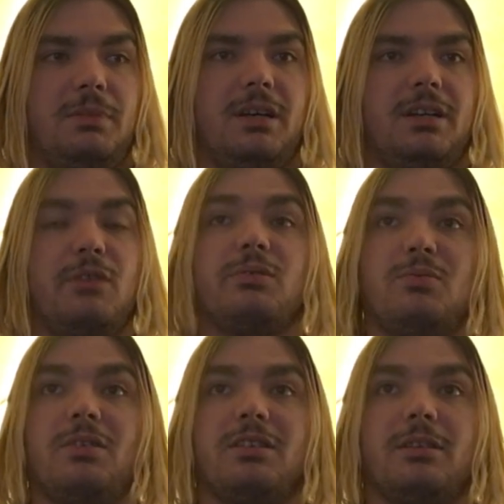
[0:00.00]
but it was
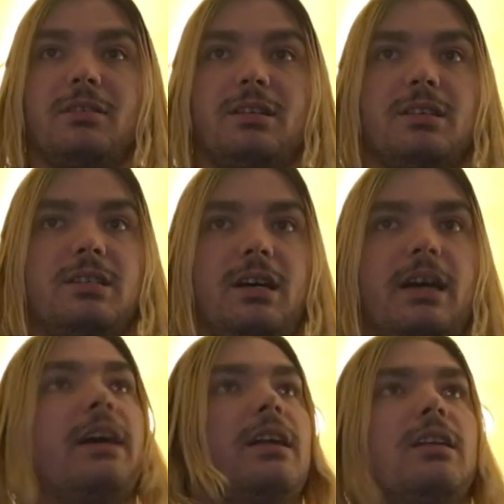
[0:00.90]
worth it because I
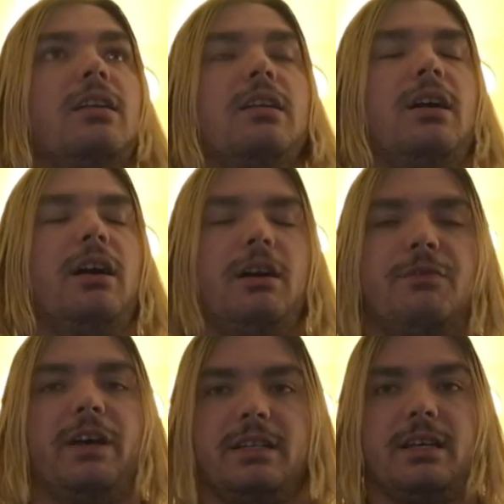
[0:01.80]
had a
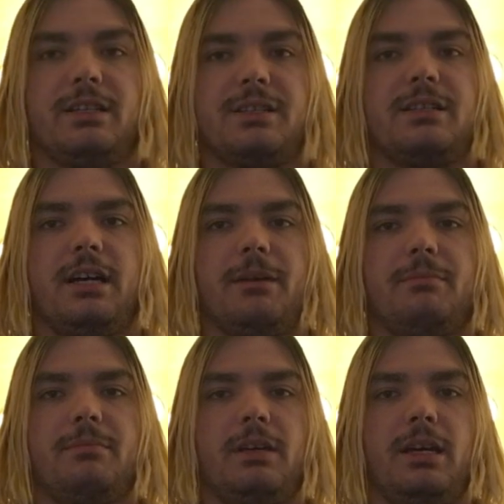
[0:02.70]
fantastic
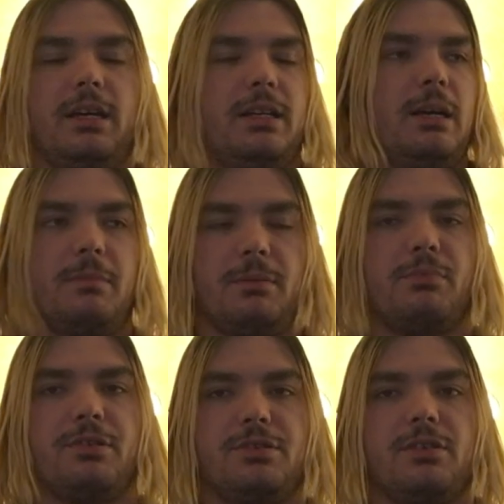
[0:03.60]
time, and I'm
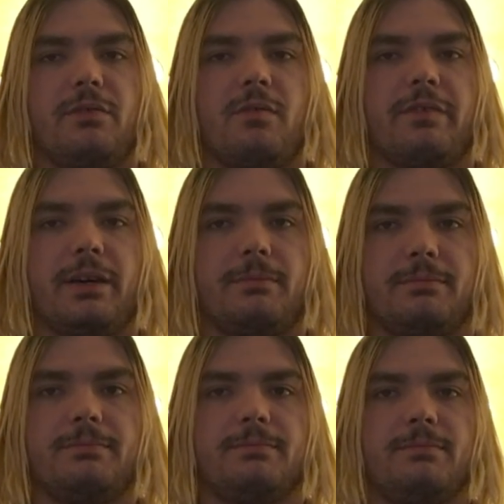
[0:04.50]
appreciative of that.
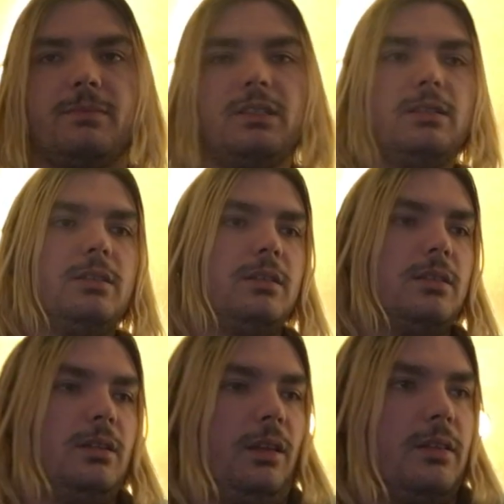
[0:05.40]

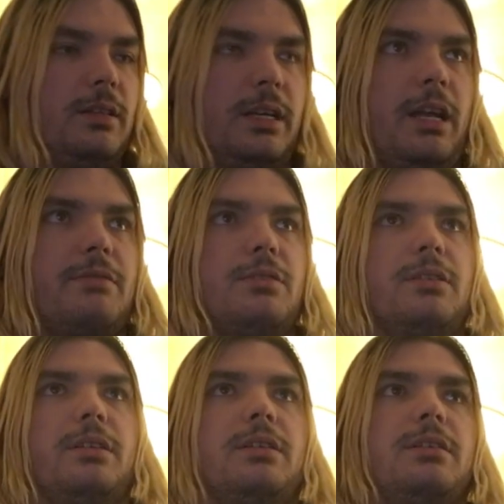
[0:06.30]
Then after
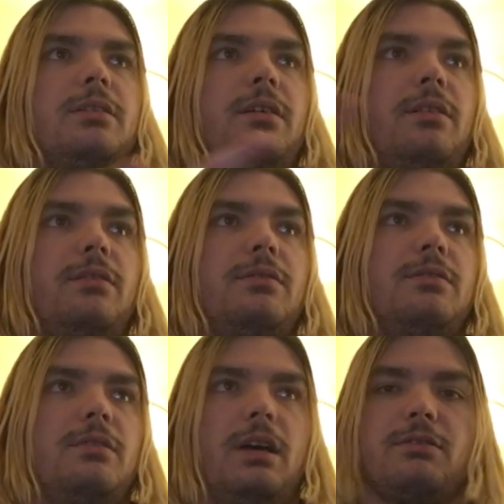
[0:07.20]
the
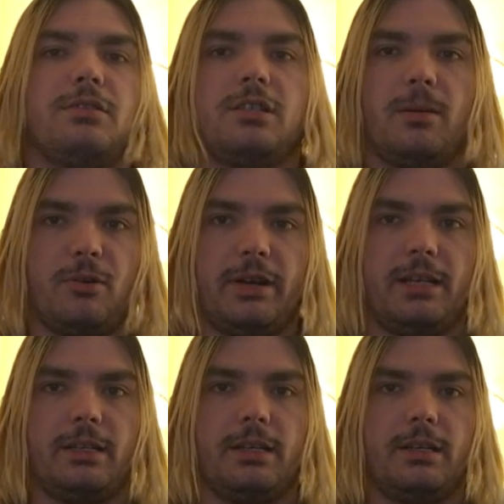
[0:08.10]
after the summer
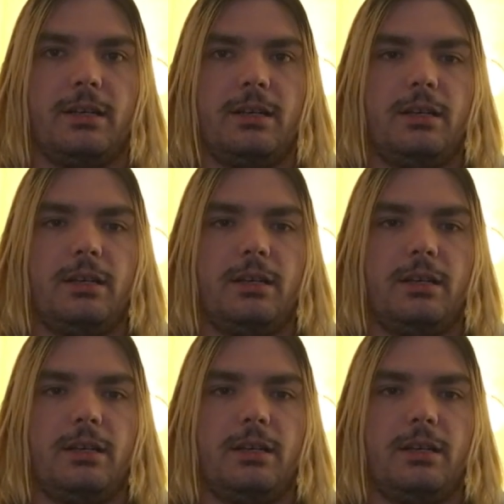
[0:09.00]
ended,